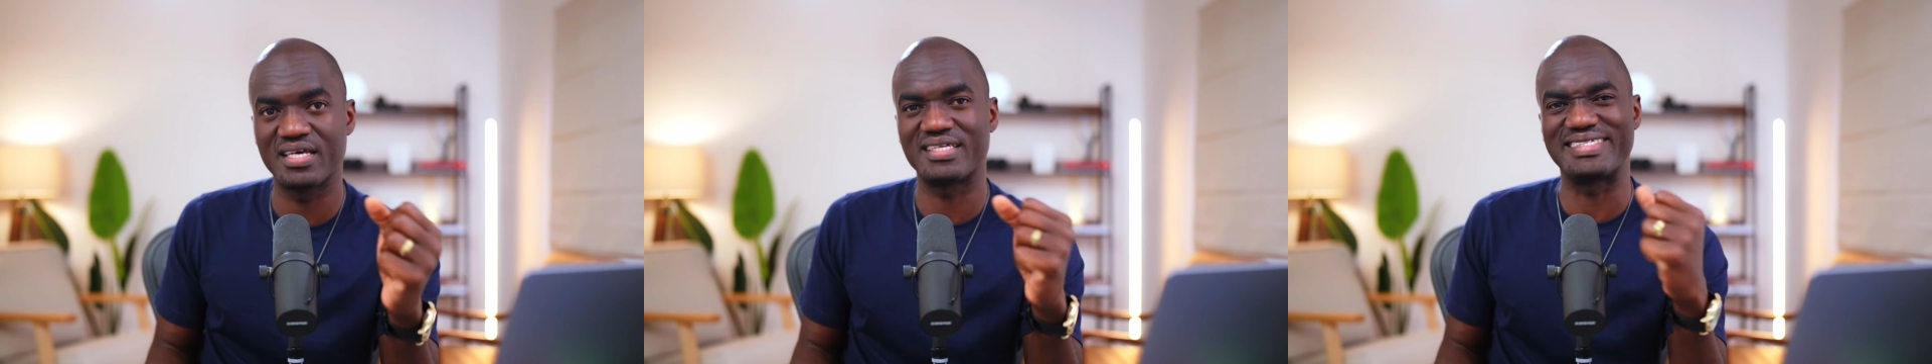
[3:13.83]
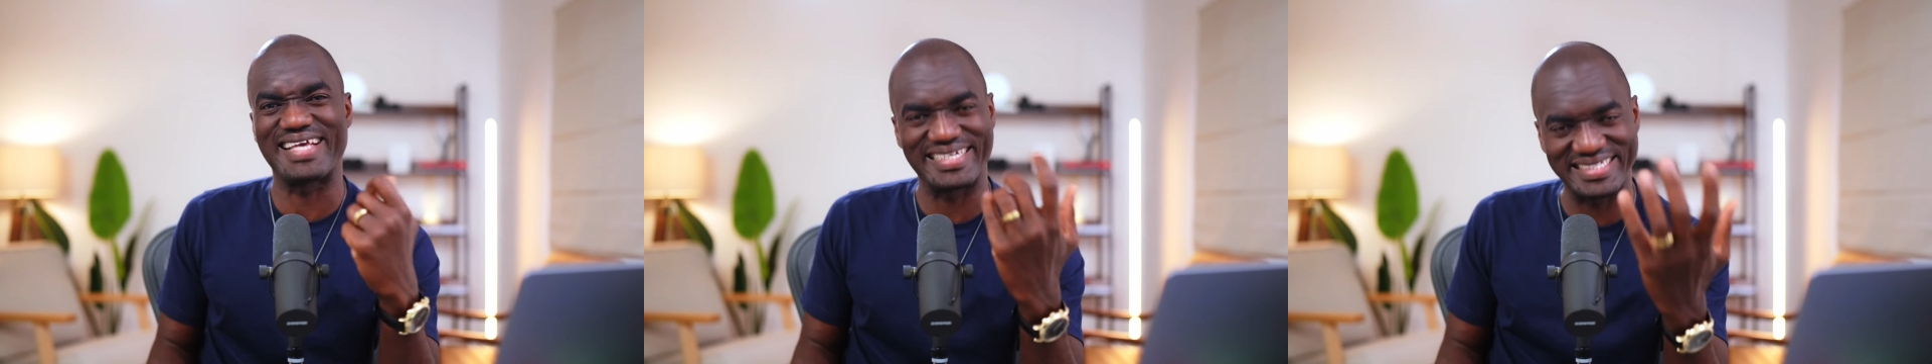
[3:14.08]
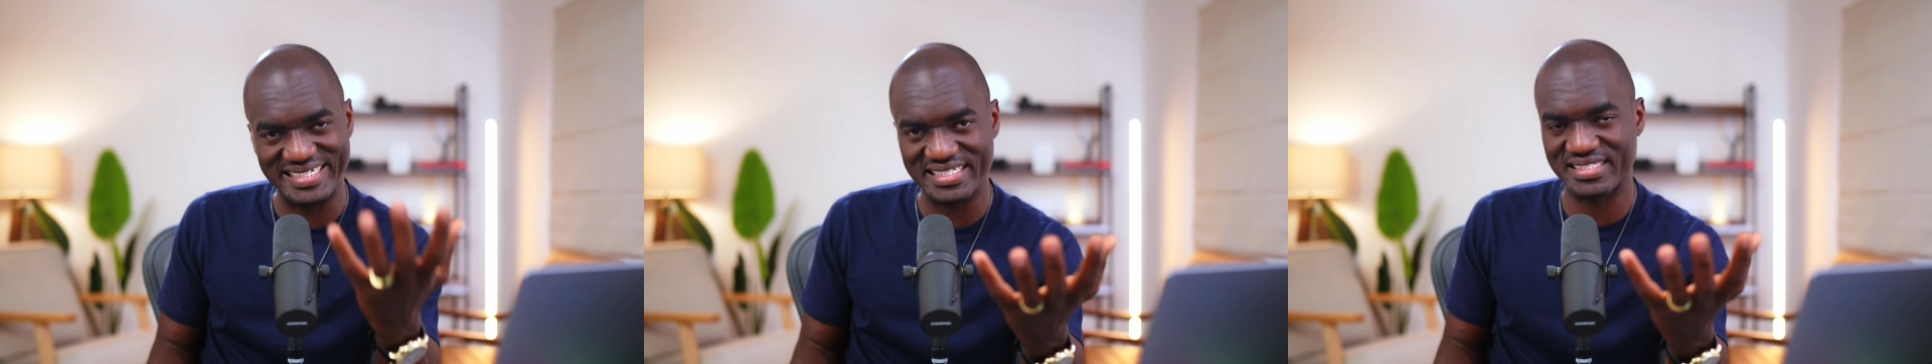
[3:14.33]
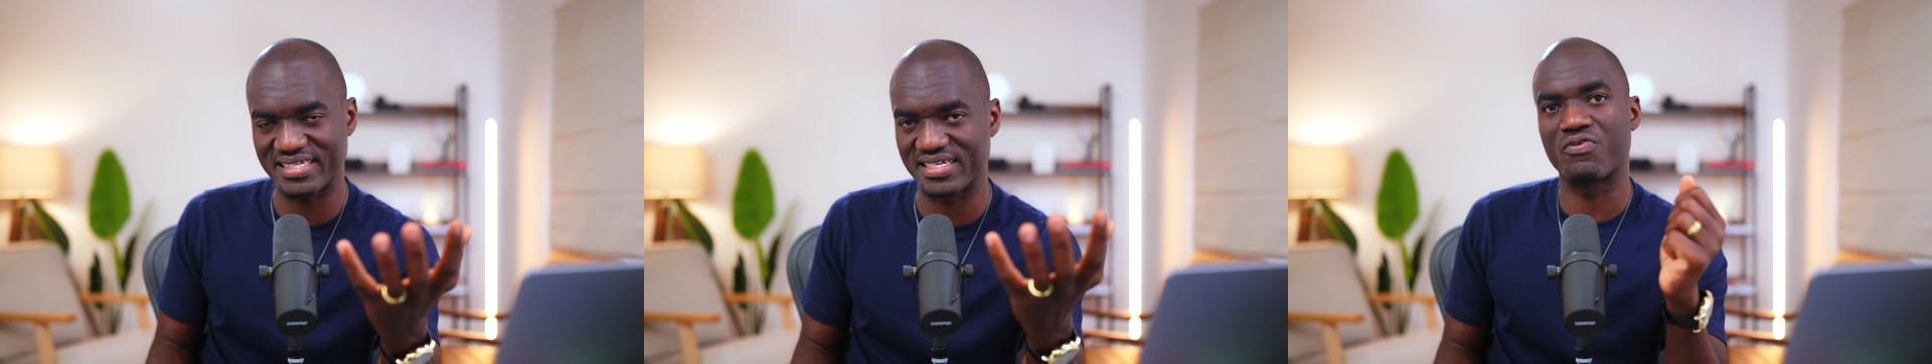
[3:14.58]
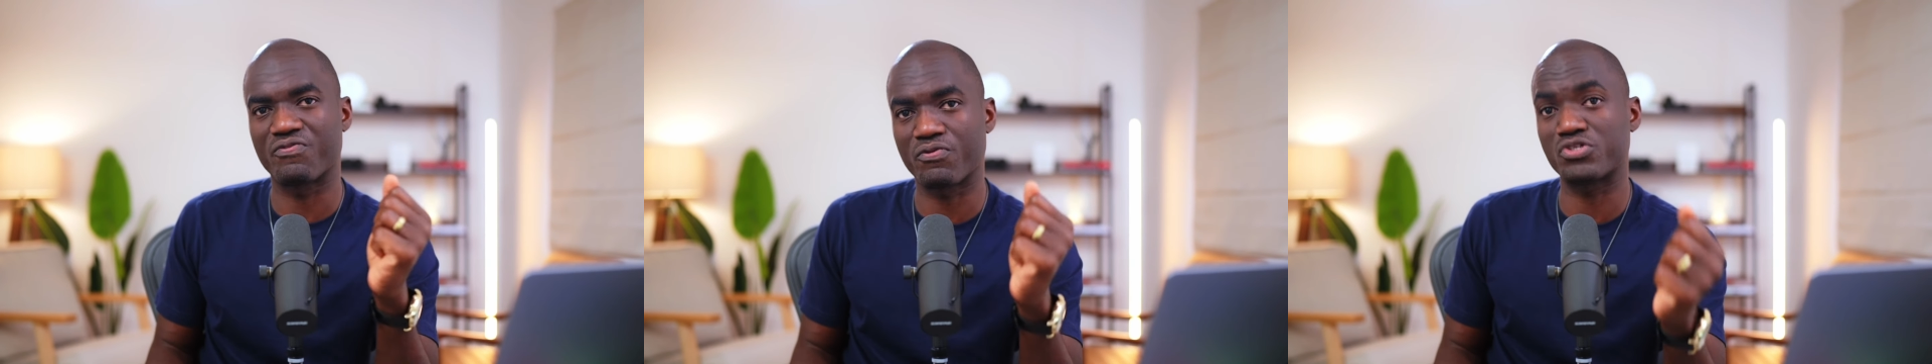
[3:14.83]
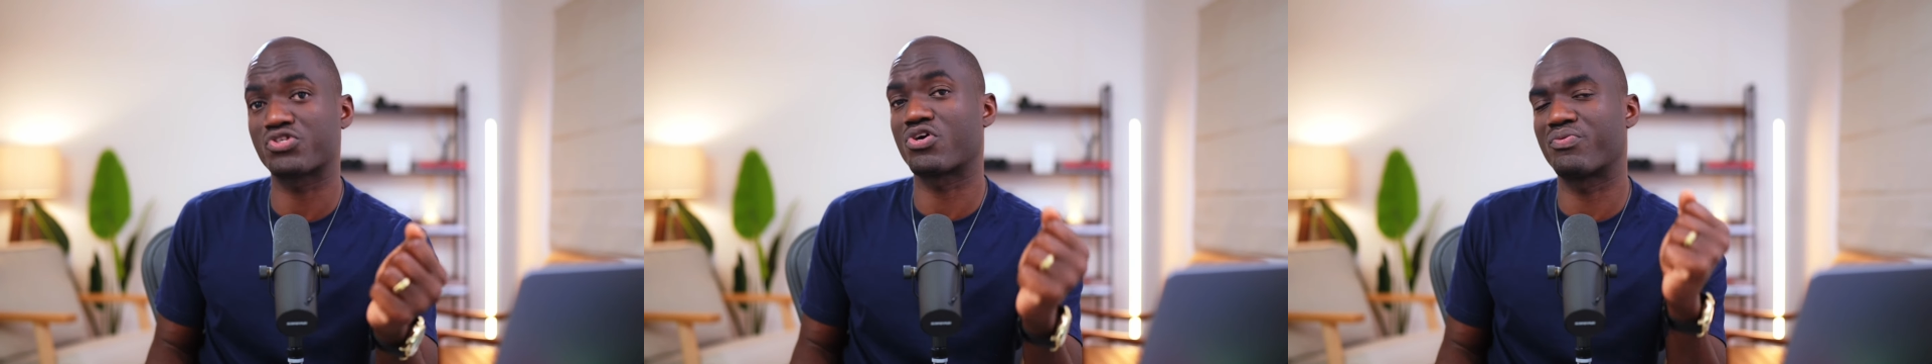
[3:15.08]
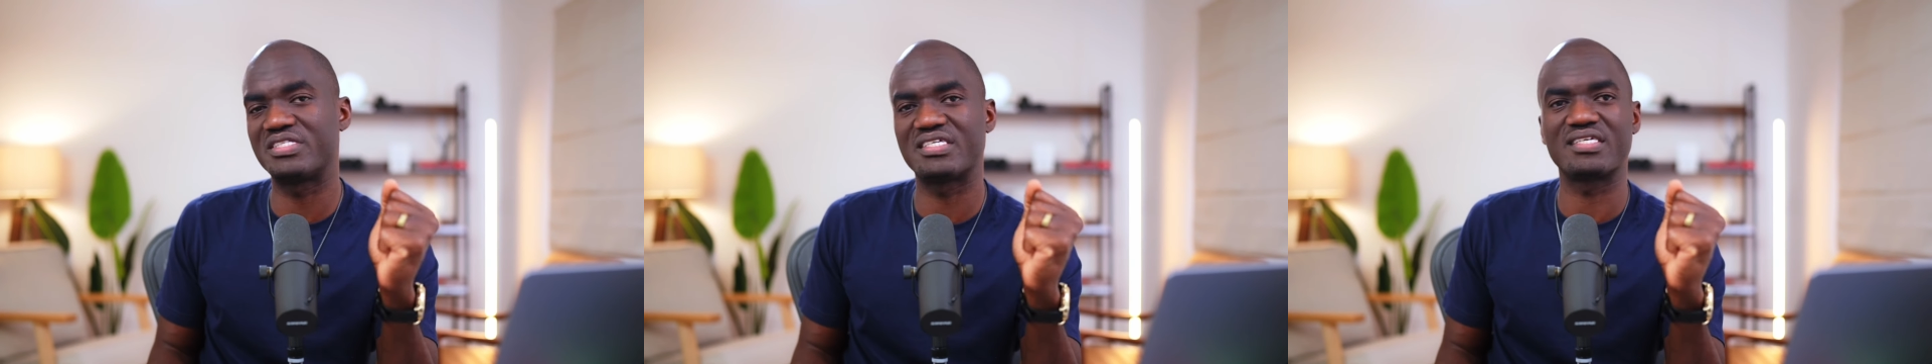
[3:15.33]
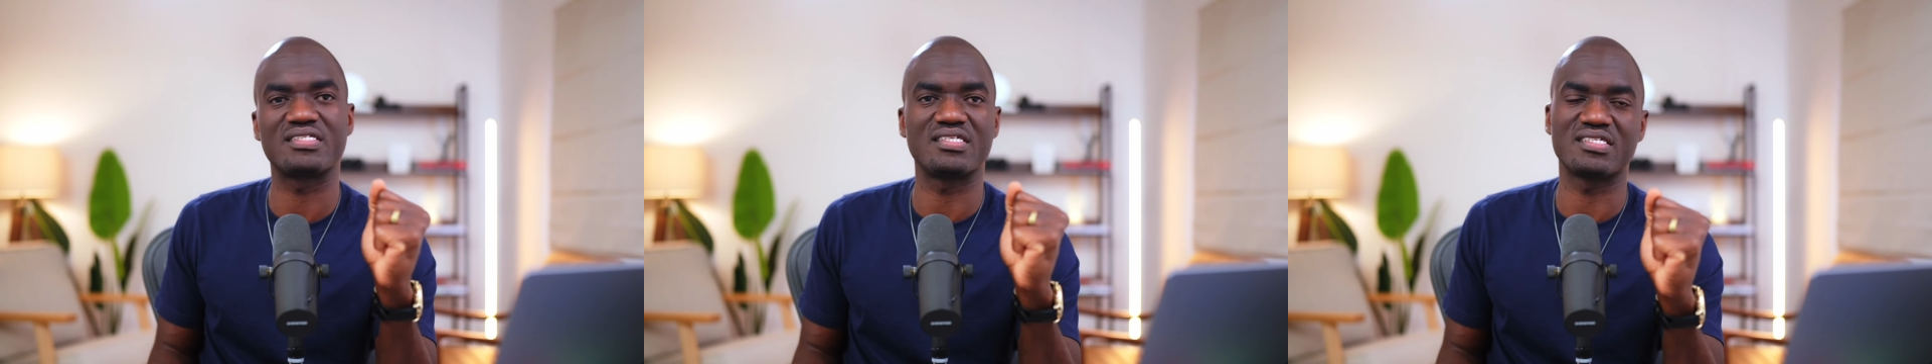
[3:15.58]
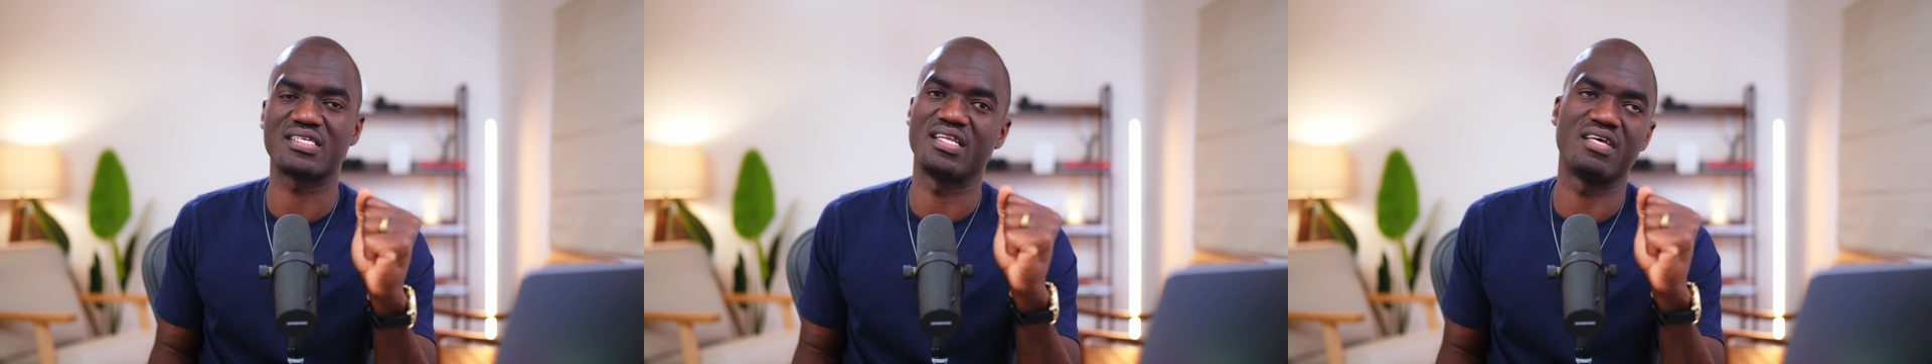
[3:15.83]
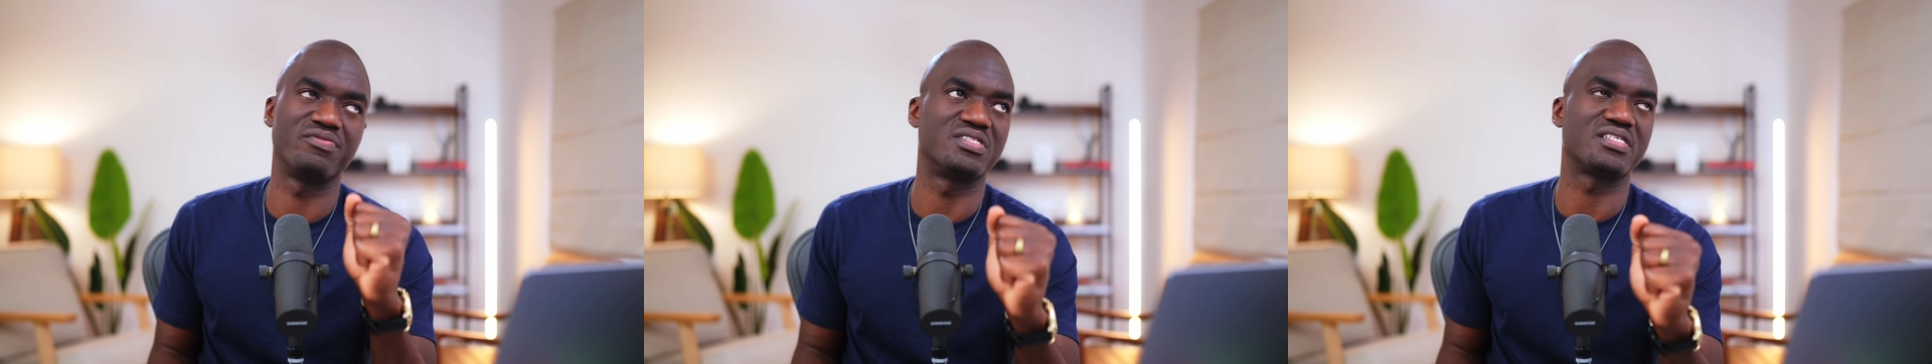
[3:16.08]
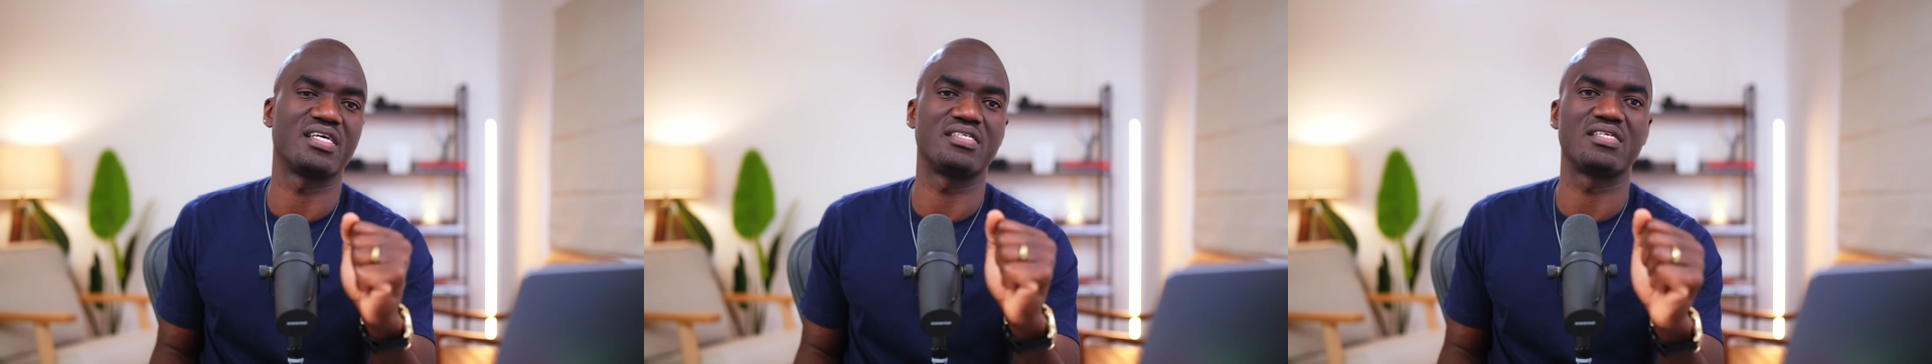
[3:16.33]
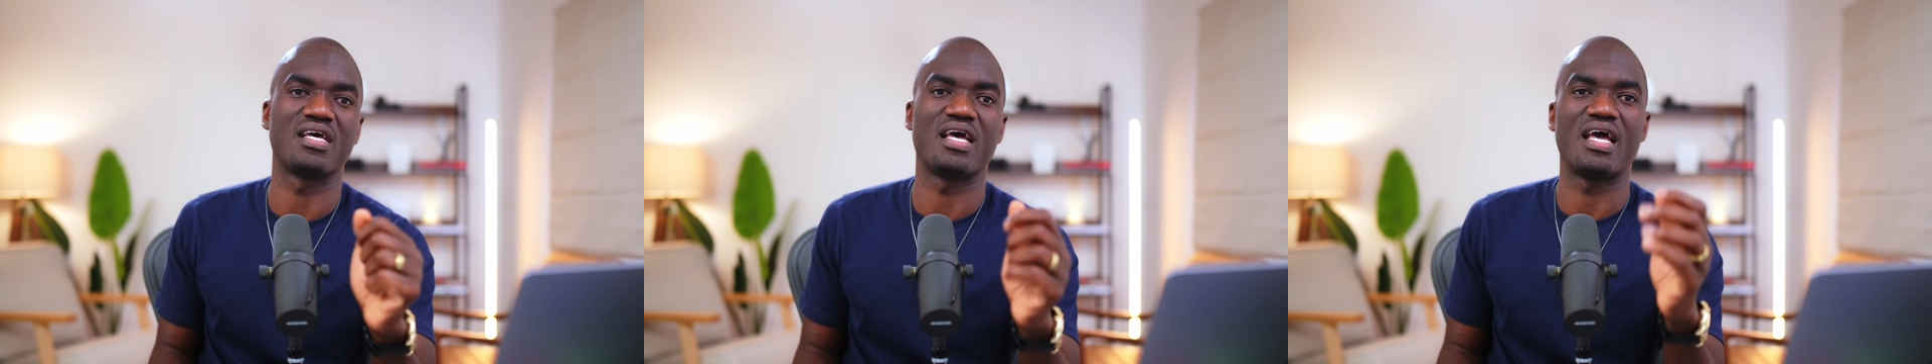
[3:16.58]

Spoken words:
the addicted. 1 Corinthians 6:11 says,